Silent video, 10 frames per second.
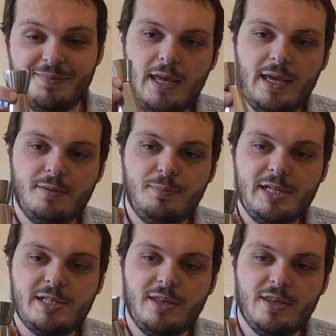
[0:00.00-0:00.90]
and
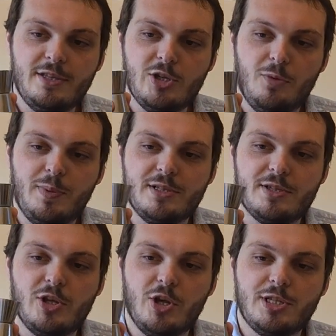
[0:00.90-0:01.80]
basically the top
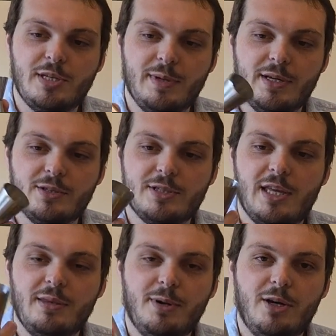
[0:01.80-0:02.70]
is 30 mils
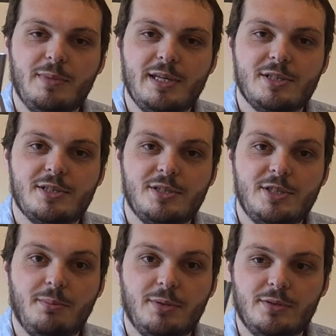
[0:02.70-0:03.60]
and the bottom is
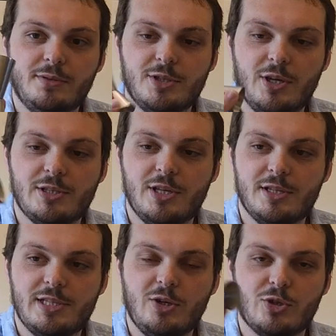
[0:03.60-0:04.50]
double. So it's
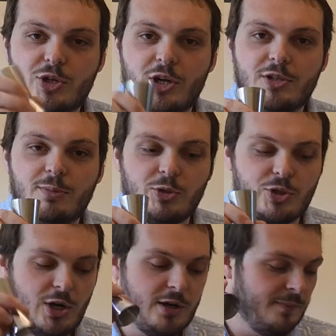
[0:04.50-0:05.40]
a single shot, double
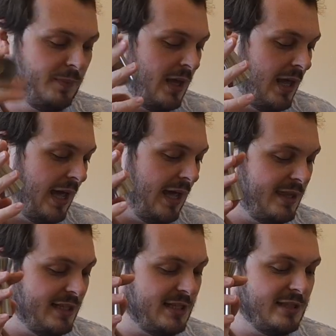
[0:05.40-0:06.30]
shot.
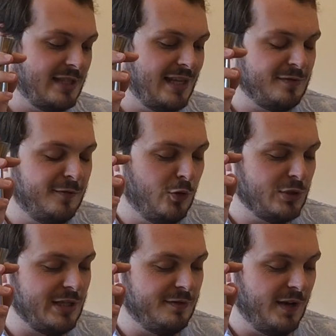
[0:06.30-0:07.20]
Says
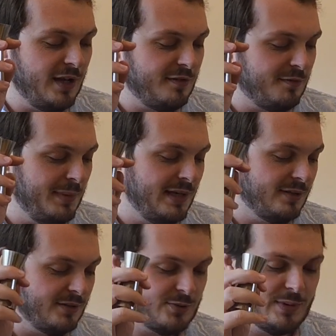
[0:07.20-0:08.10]
45
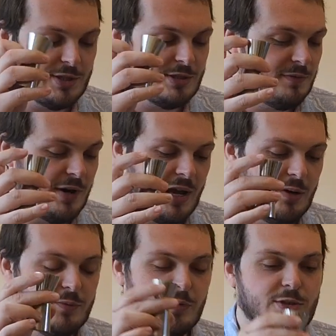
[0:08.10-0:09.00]
mils, which isn't very
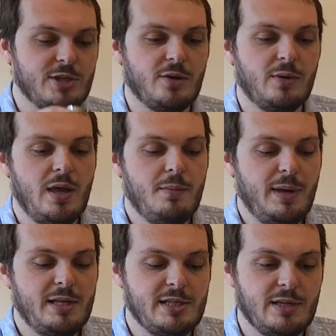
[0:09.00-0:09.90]
helpful. So
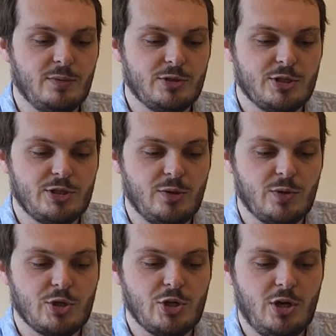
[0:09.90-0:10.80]
basically we'll just do
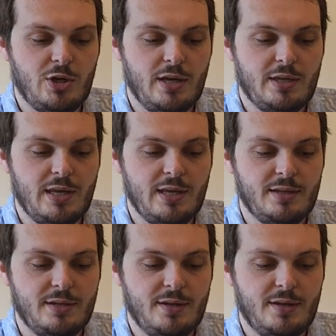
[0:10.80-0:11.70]
a shot and
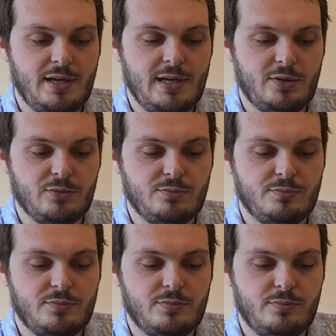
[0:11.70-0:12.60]
then a little
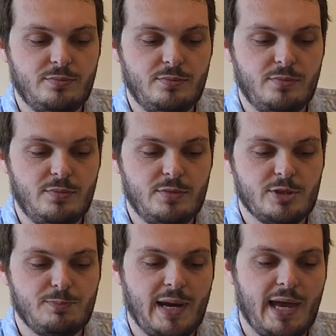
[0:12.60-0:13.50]

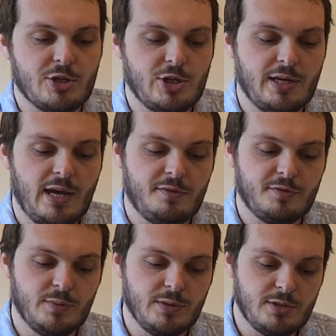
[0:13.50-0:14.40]
splash in
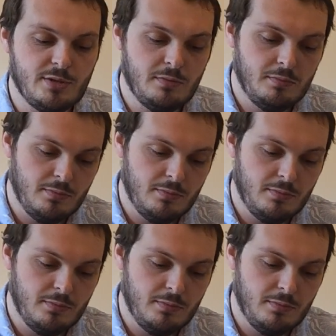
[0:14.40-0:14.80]
afterwards.